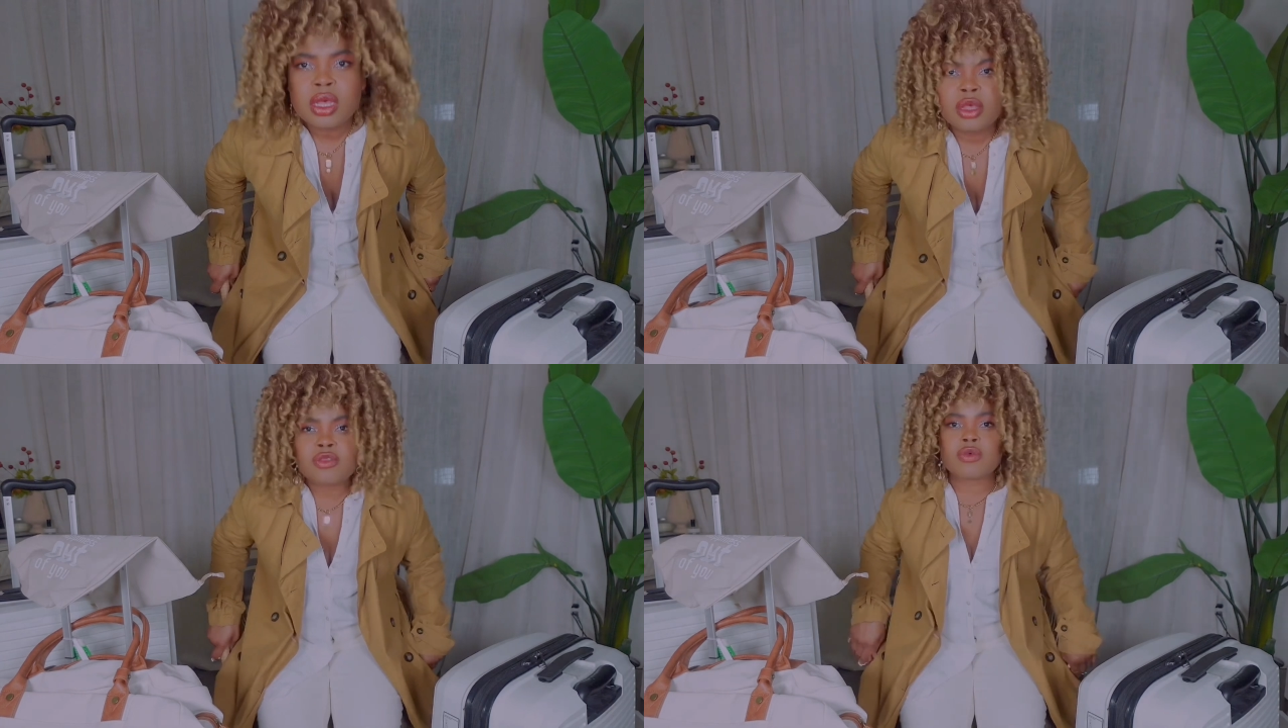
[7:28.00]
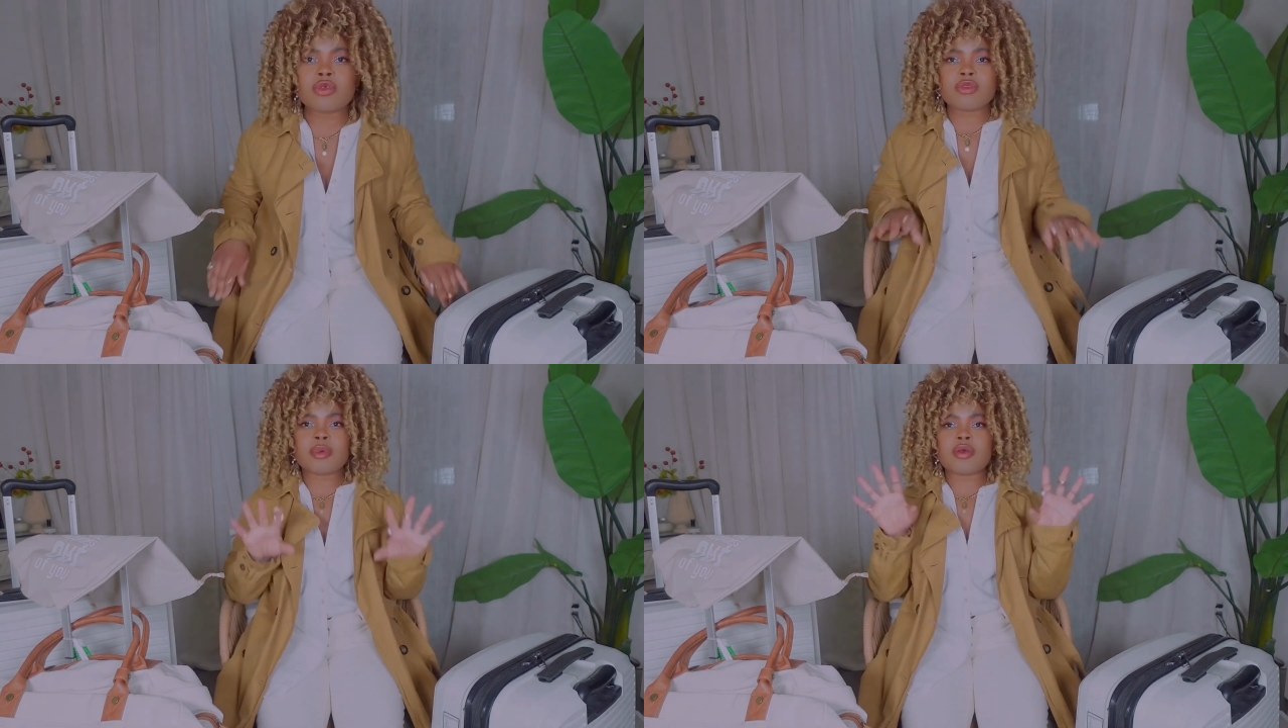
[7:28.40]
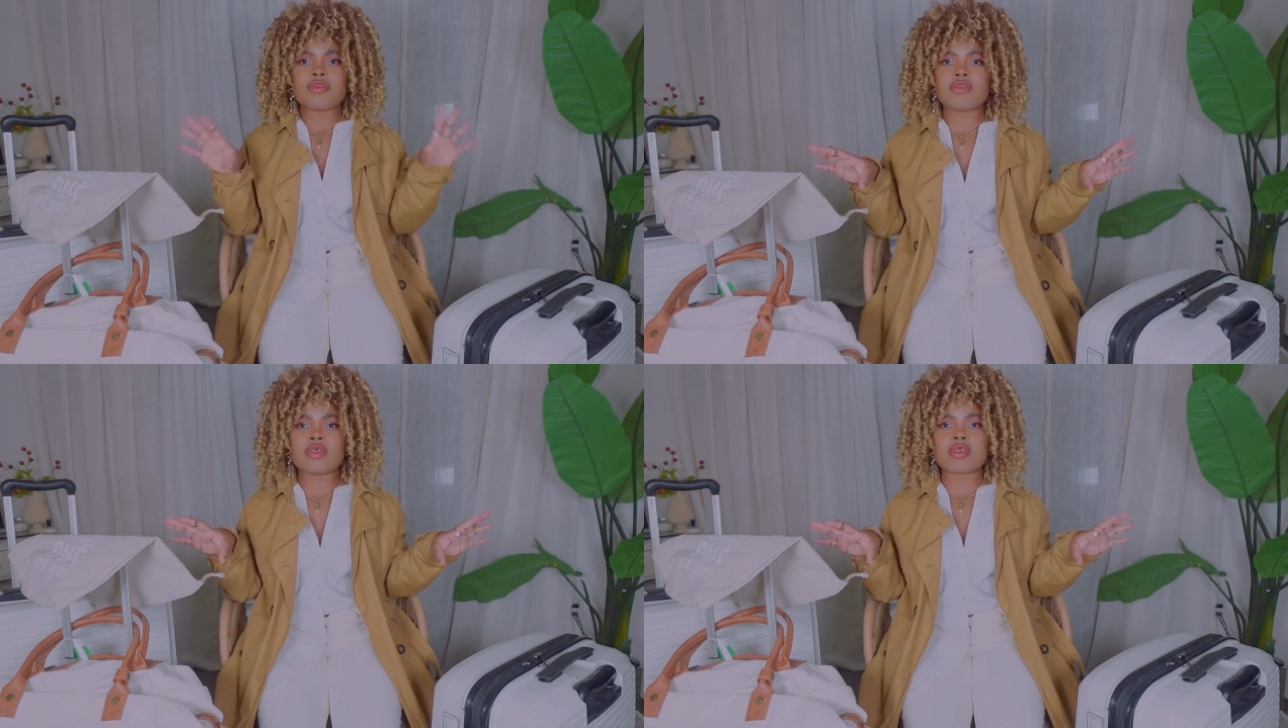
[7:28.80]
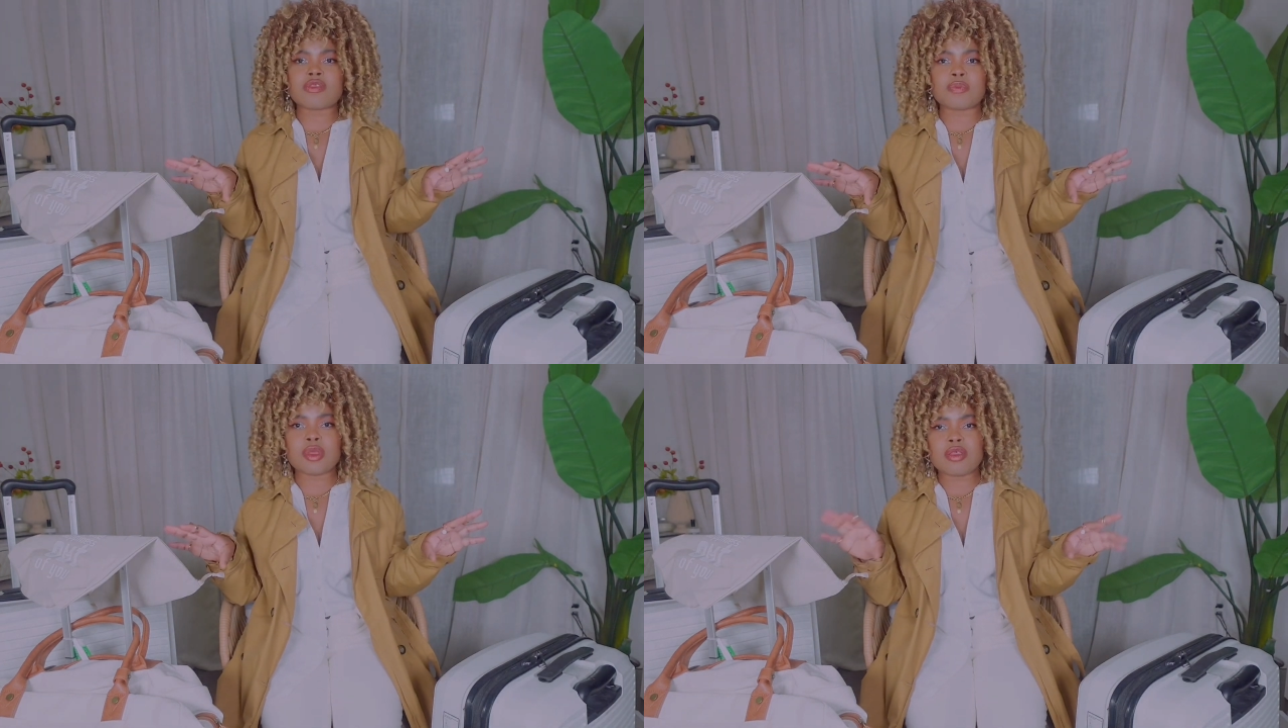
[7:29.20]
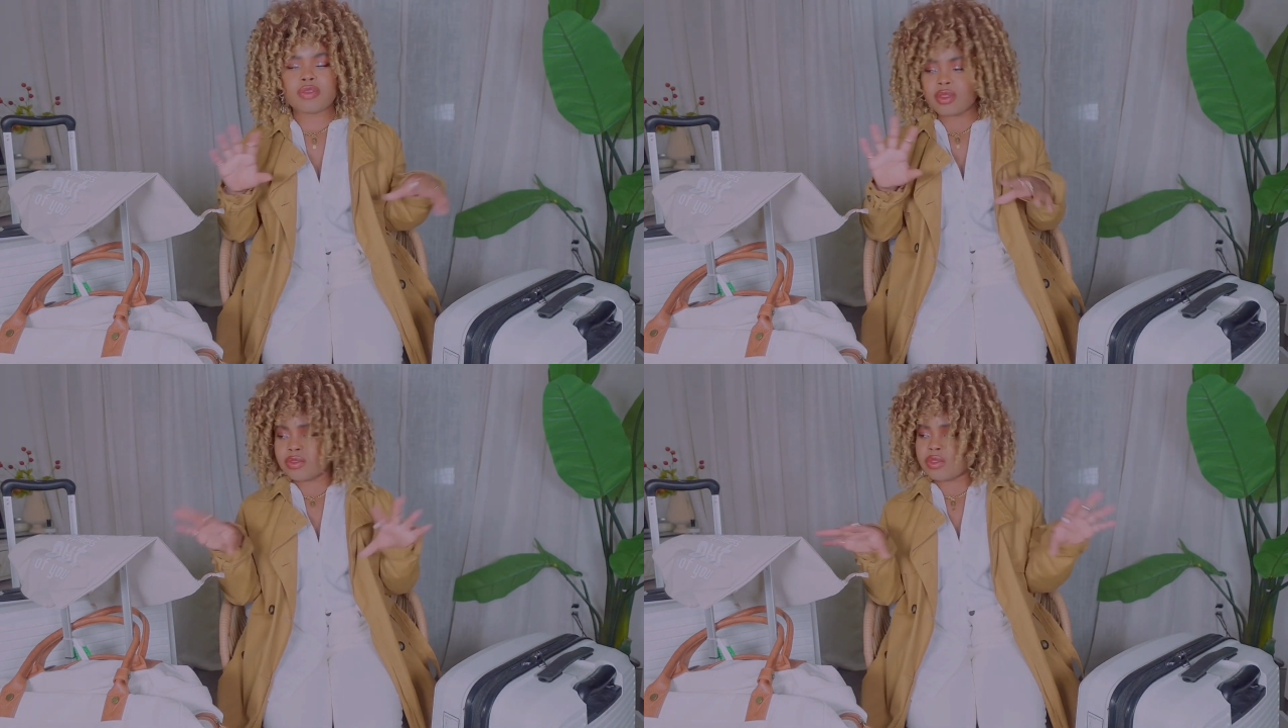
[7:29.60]
So it's about 6
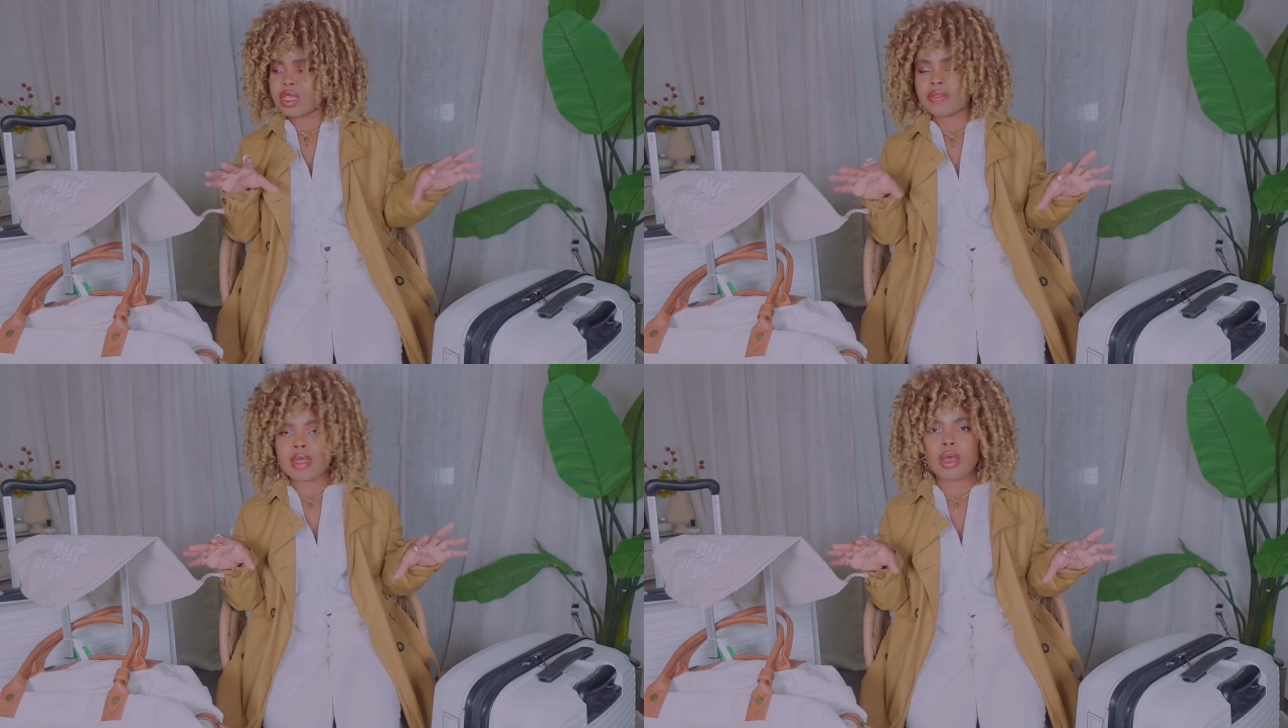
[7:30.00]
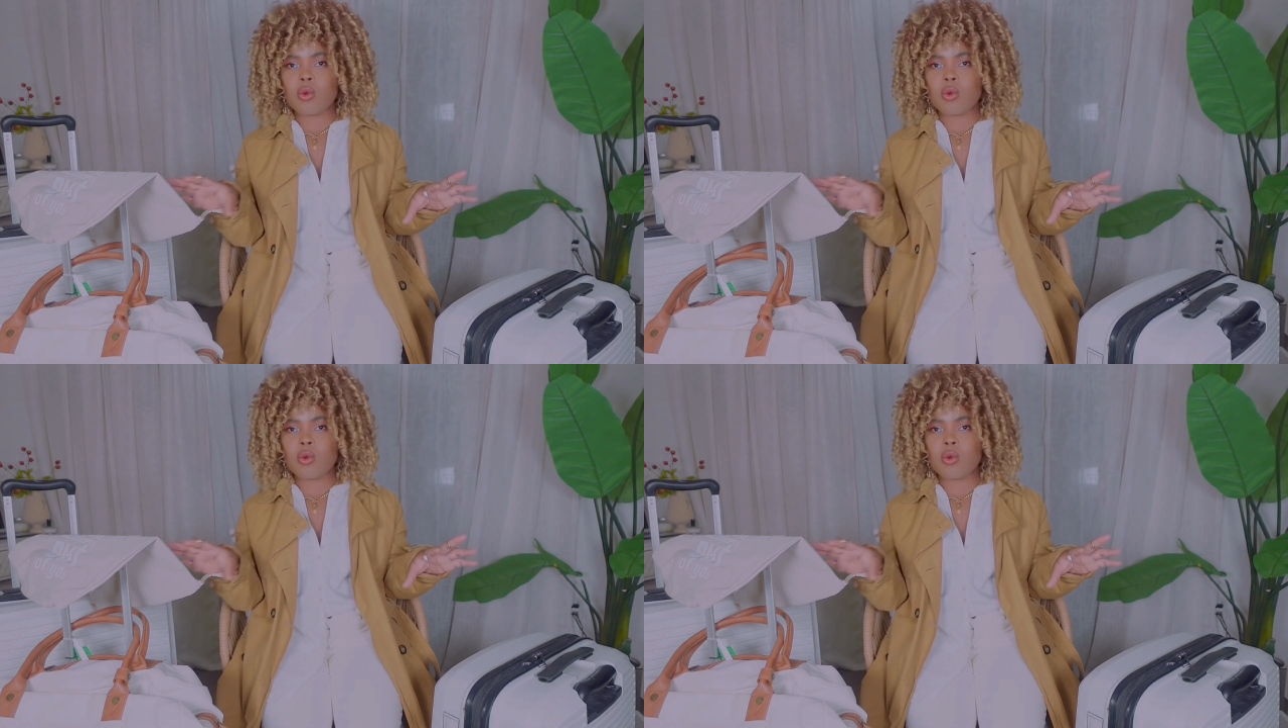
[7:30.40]
pieces in that